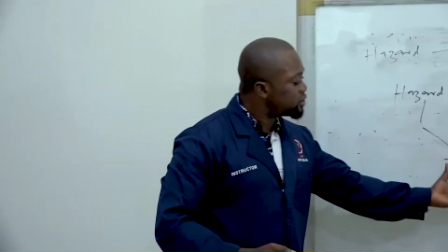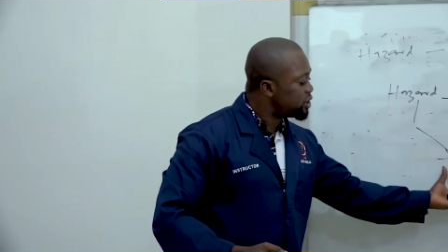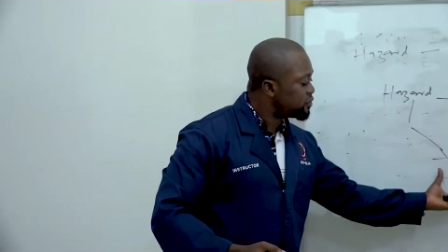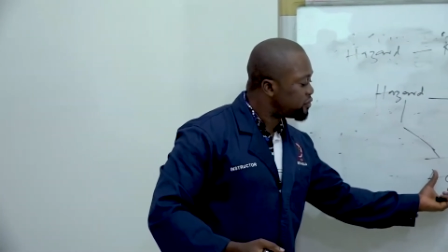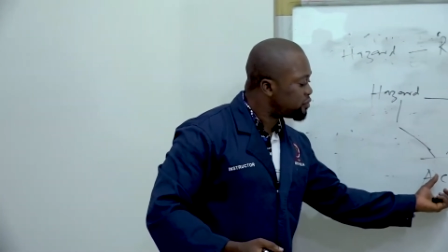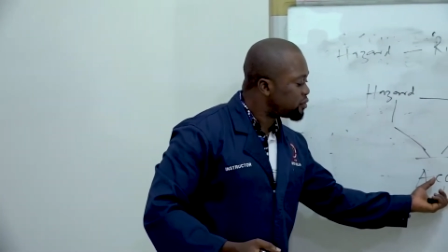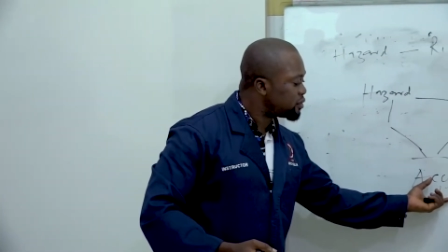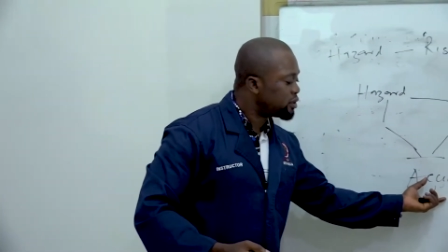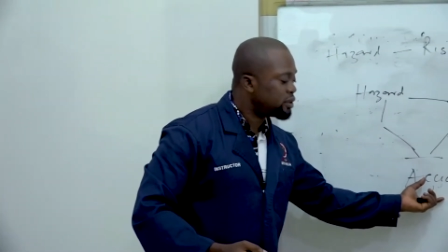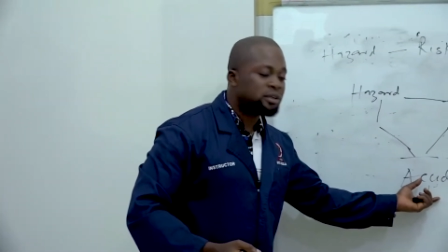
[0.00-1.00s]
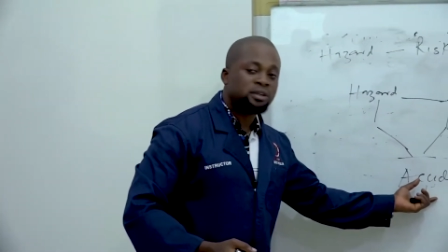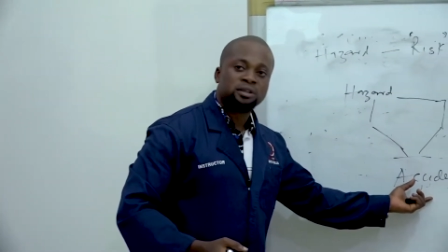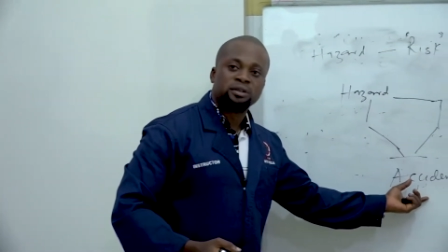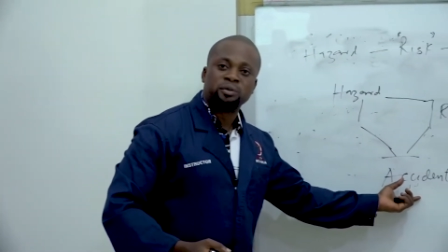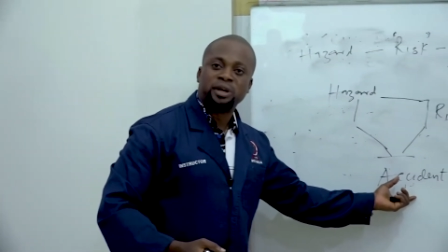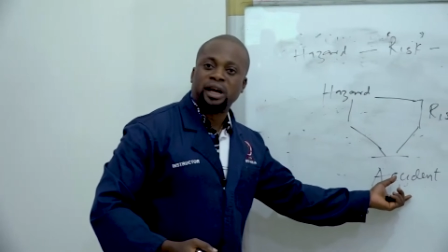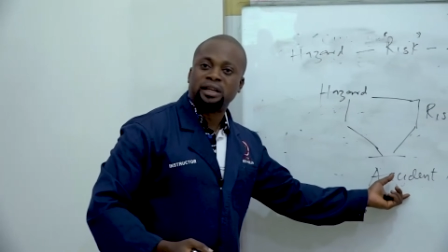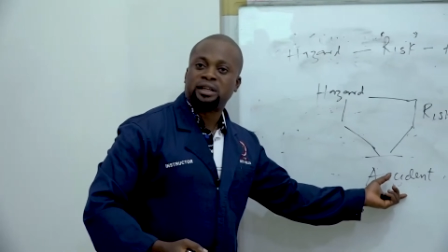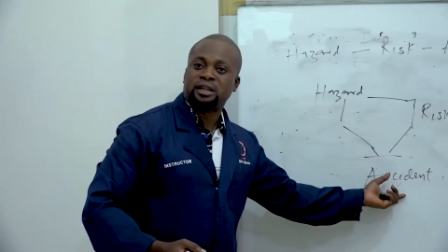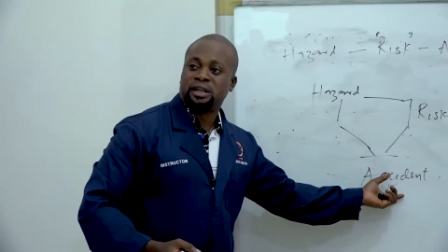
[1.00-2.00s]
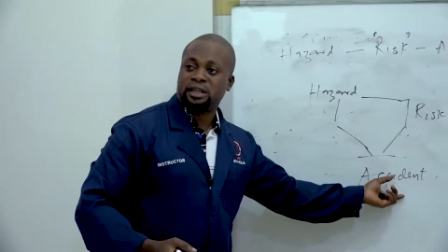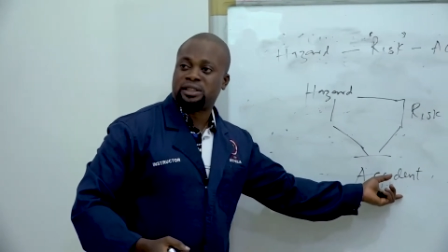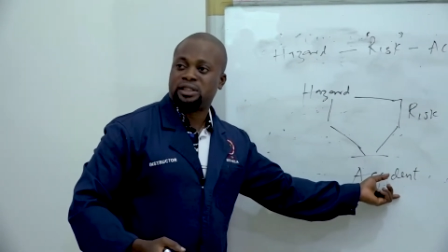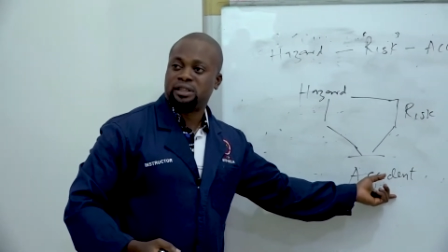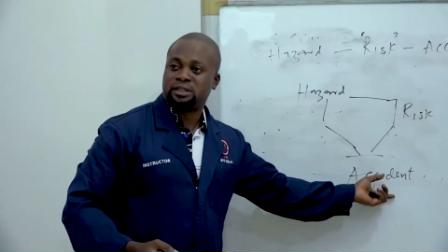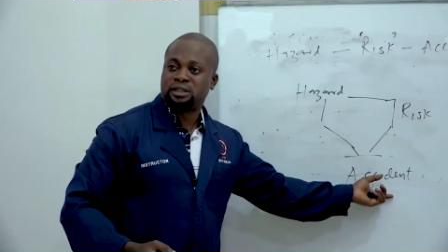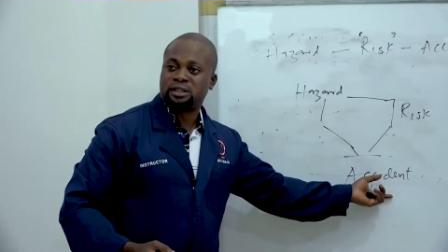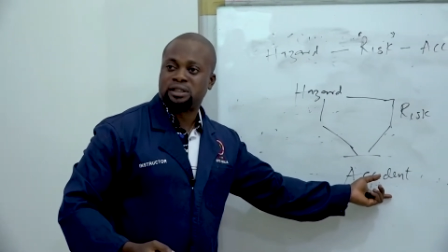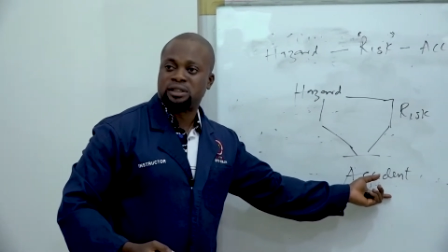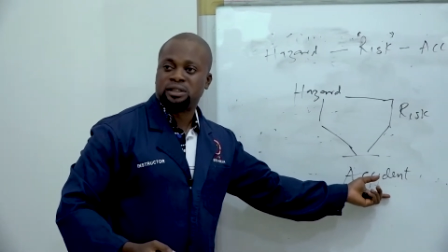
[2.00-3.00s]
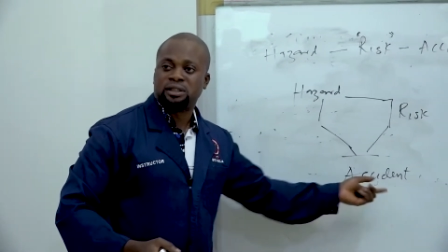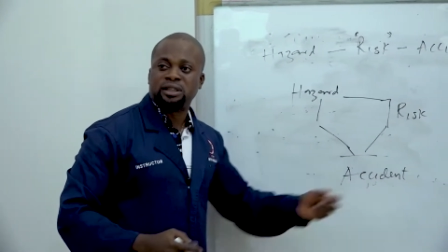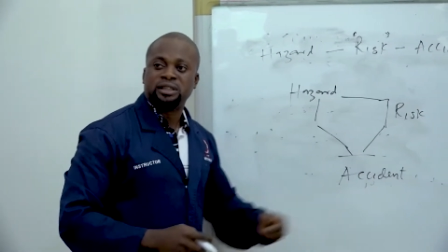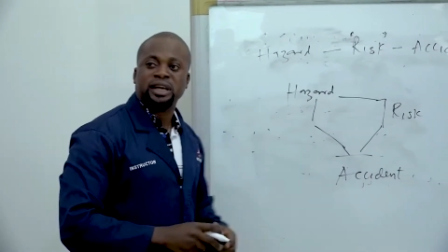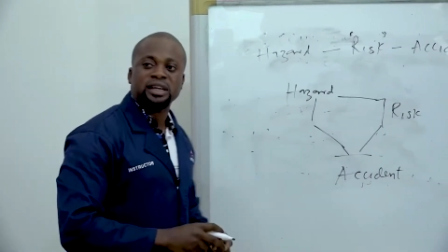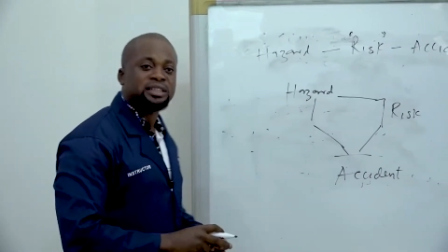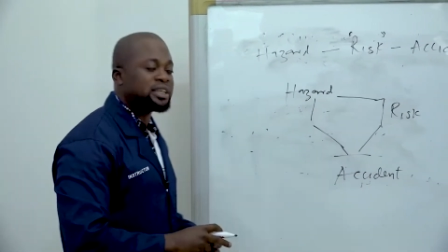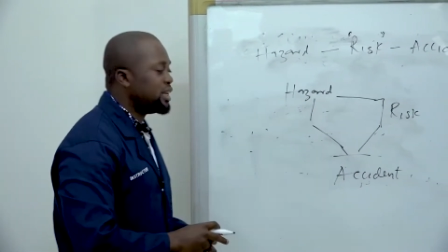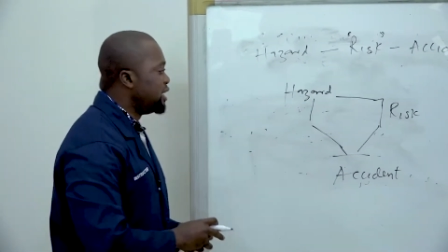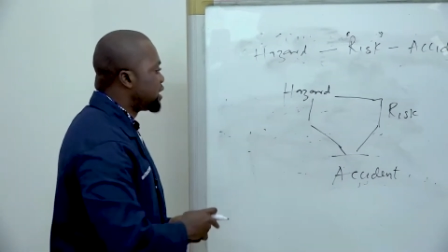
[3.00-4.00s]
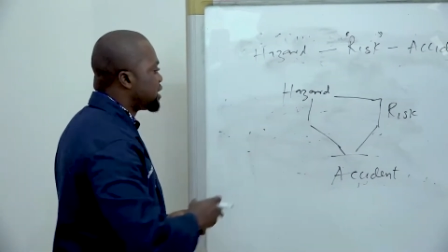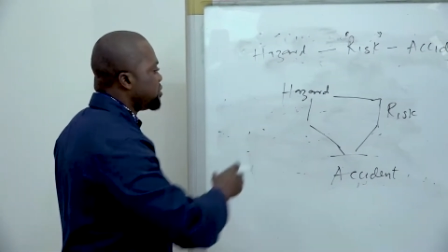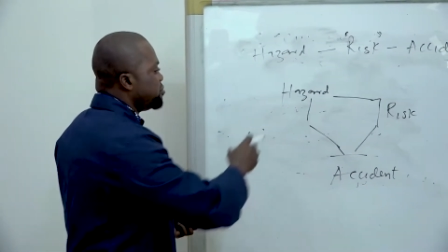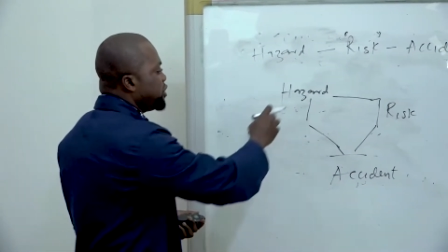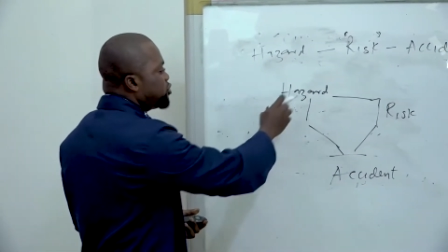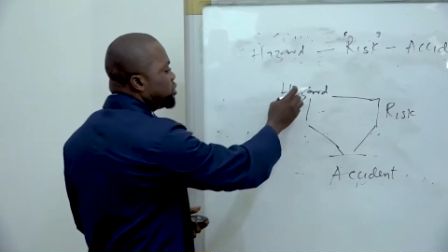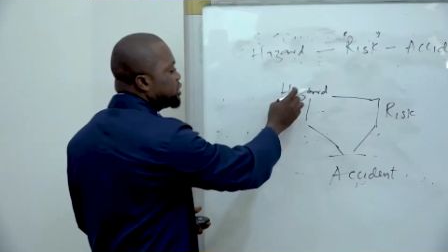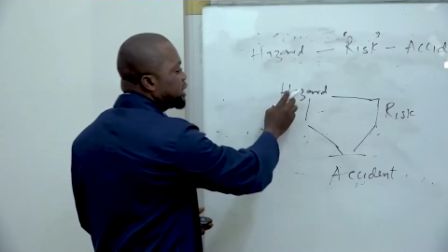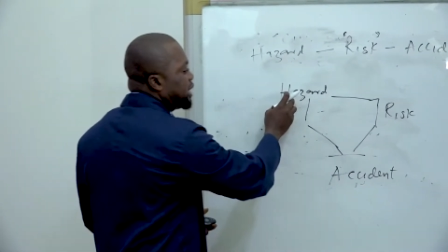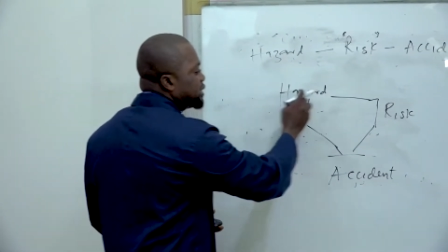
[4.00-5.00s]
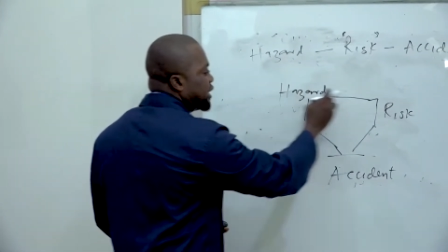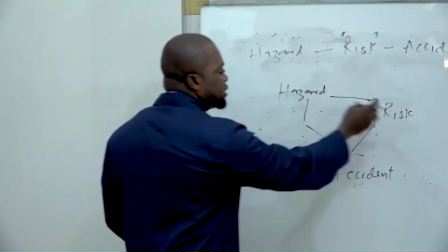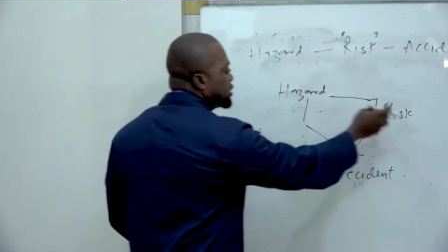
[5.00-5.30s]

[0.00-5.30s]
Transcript: safe without an accident, there is a link between hazard,